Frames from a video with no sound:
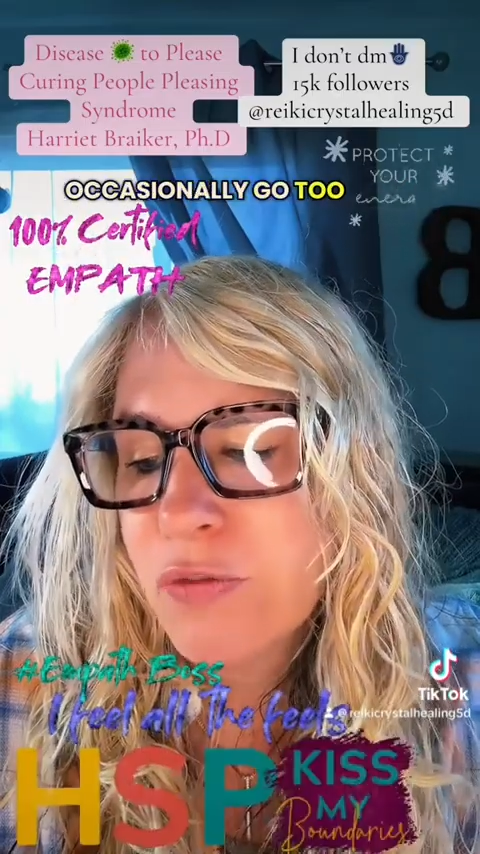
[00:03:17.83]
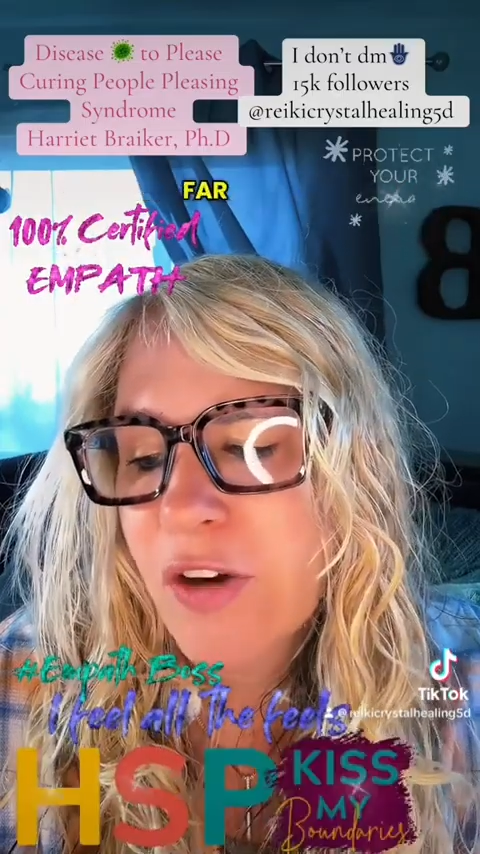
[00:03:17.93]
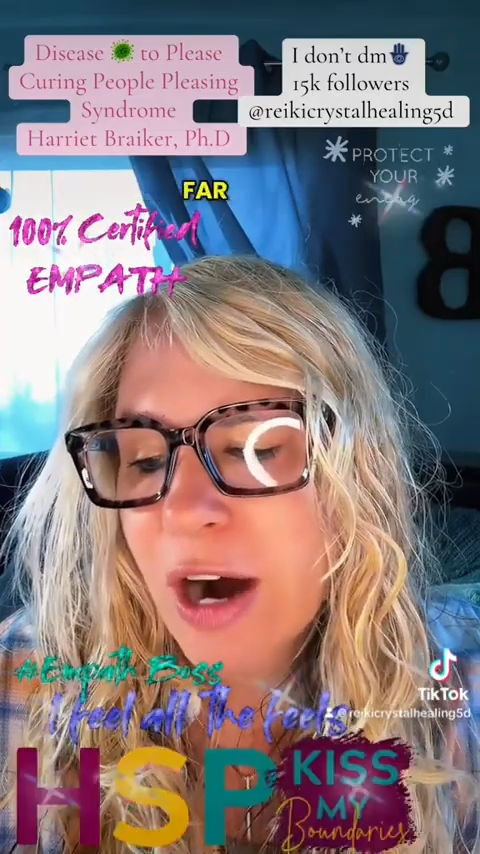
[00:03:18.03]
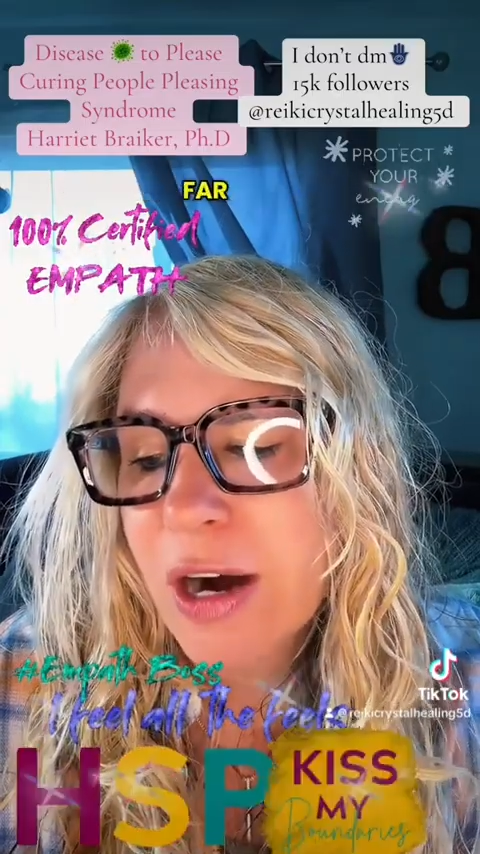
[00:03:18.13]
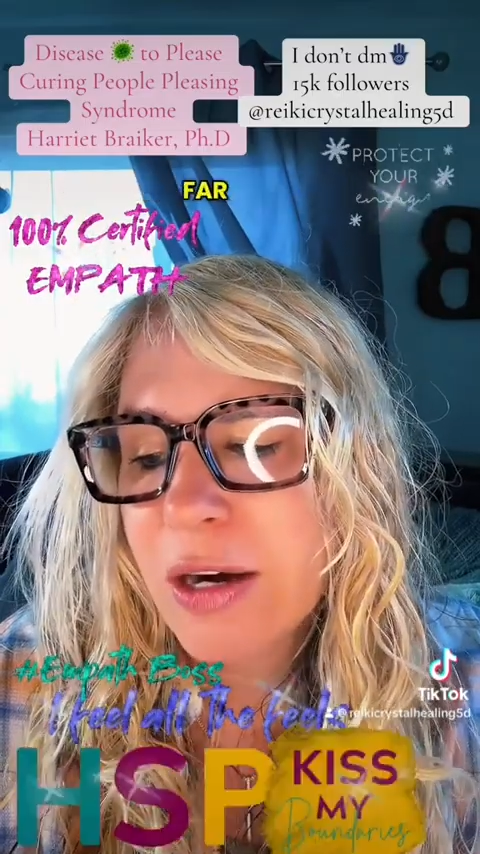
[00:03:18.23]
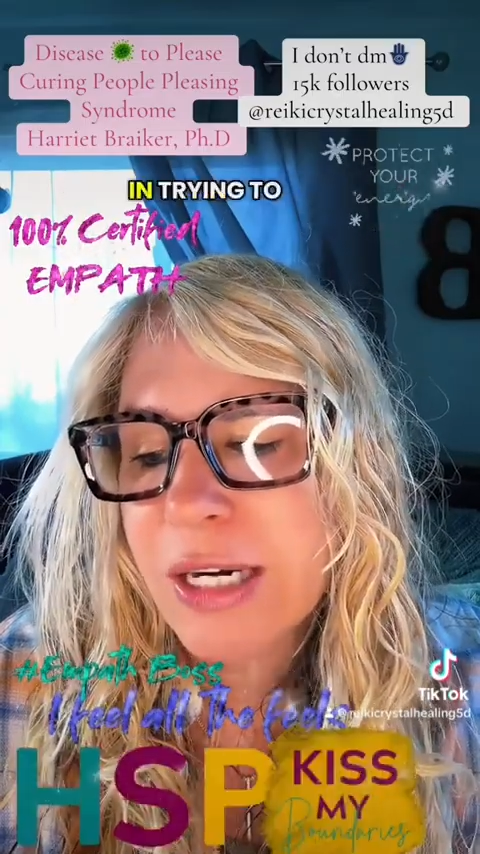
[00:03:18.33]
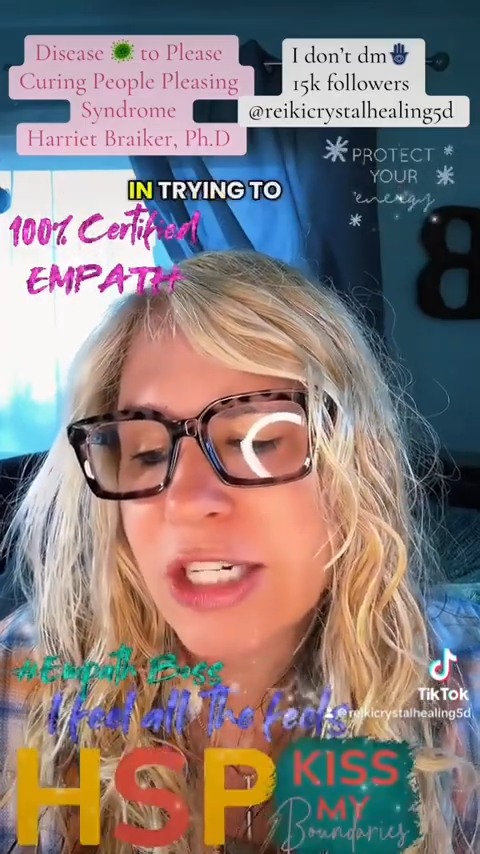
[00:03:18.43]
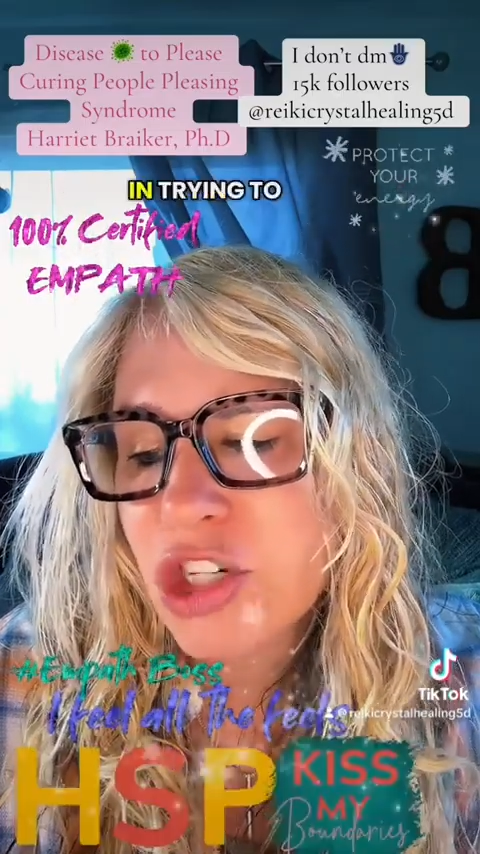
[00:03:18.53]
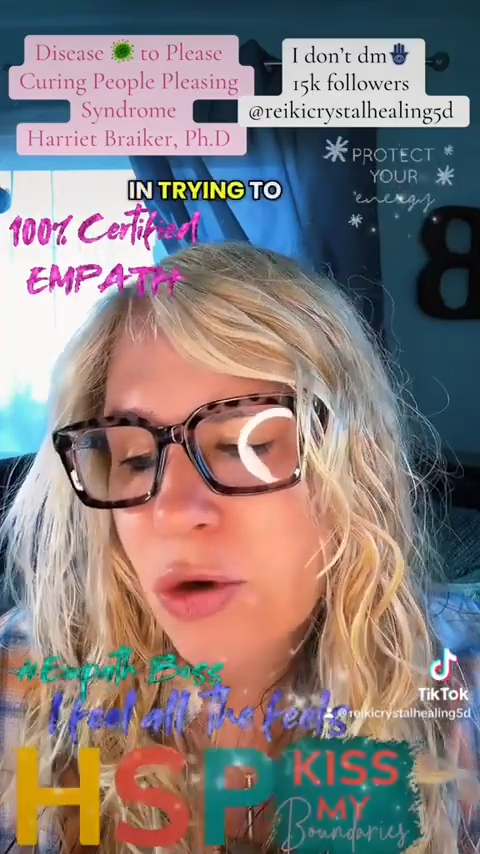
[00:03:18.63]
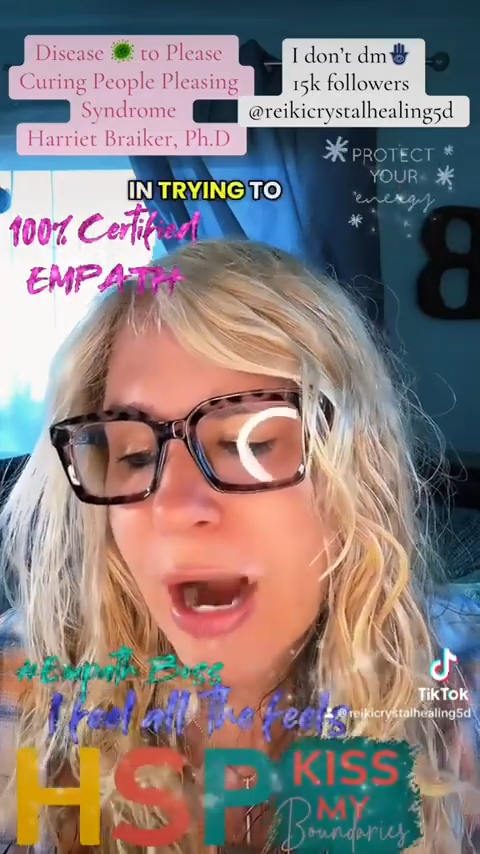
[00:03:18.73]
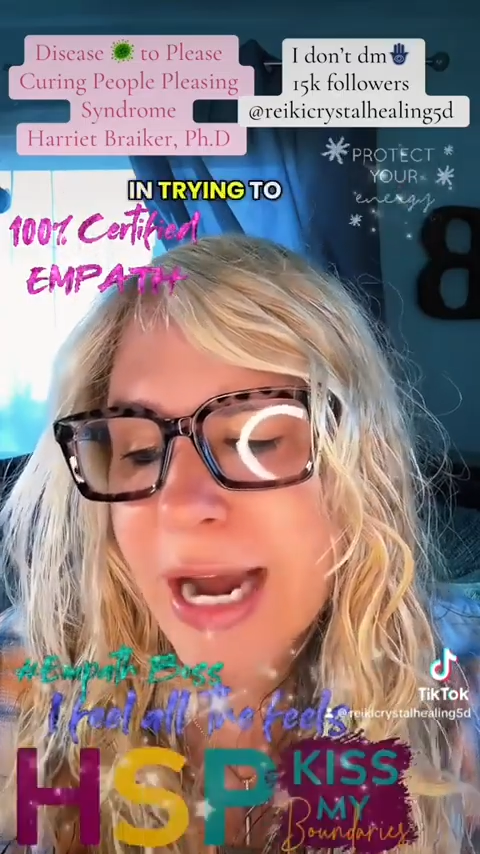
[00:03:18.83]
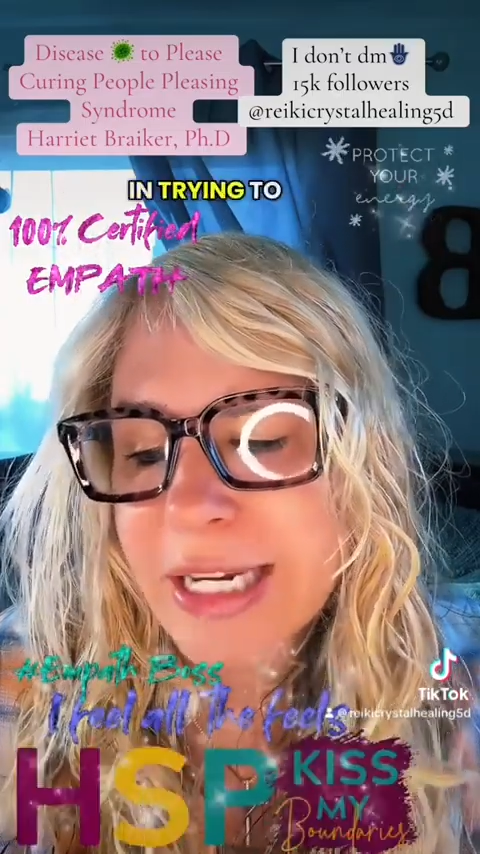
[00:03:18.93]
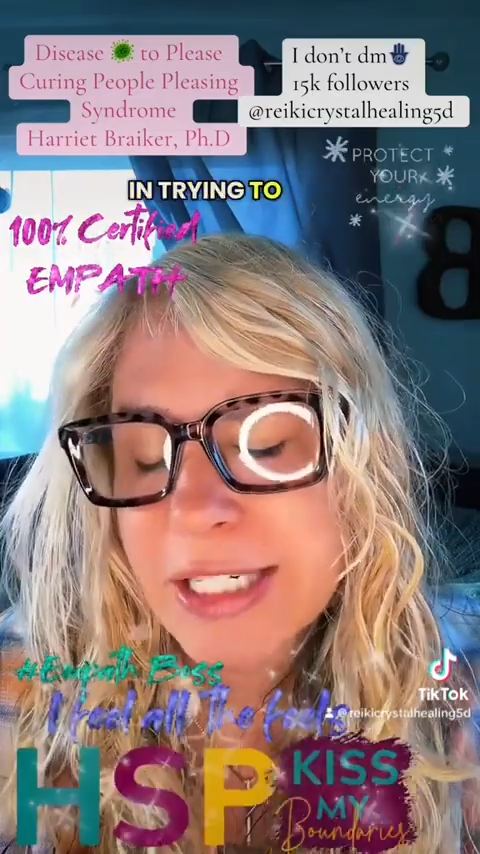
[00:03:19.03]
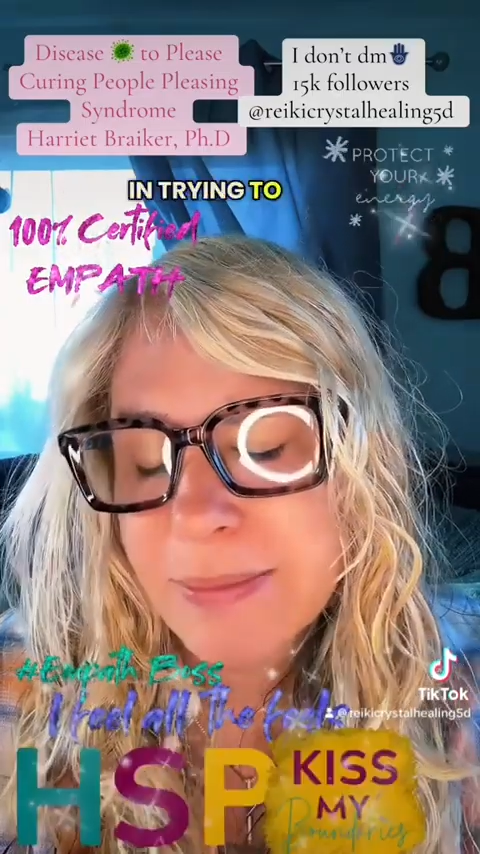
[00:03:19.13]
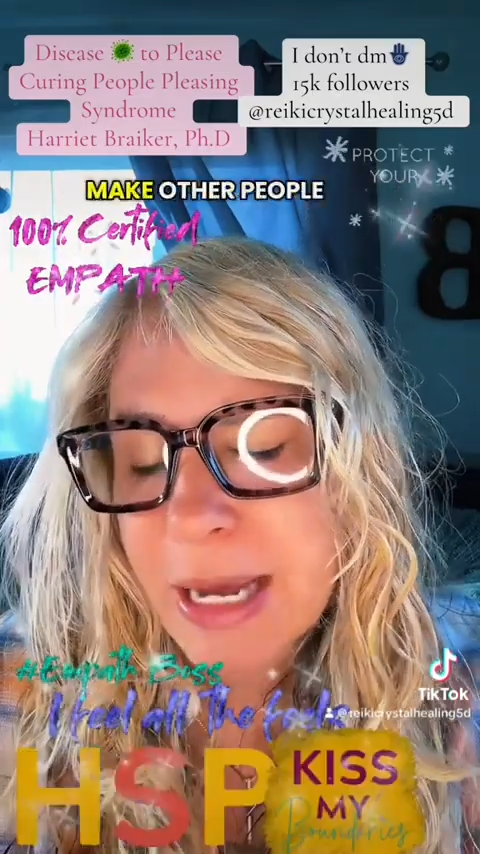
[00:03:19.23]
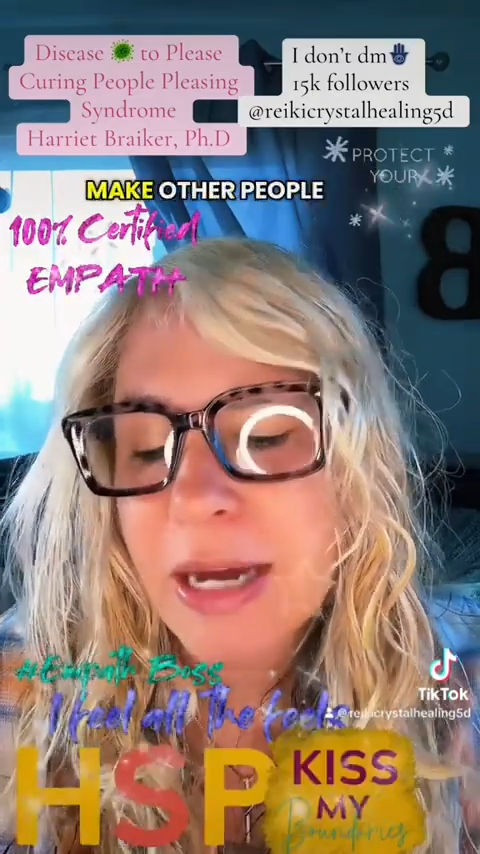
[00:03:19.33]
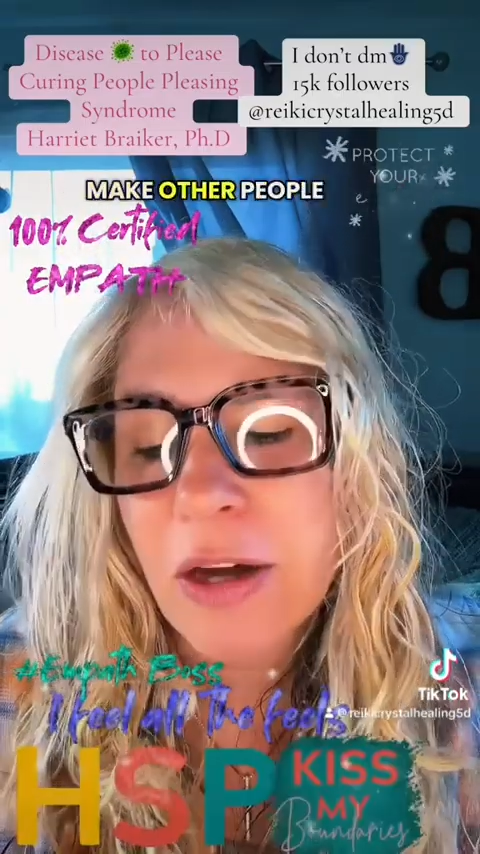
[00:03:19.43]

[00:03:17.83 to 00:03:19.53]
far in trying to make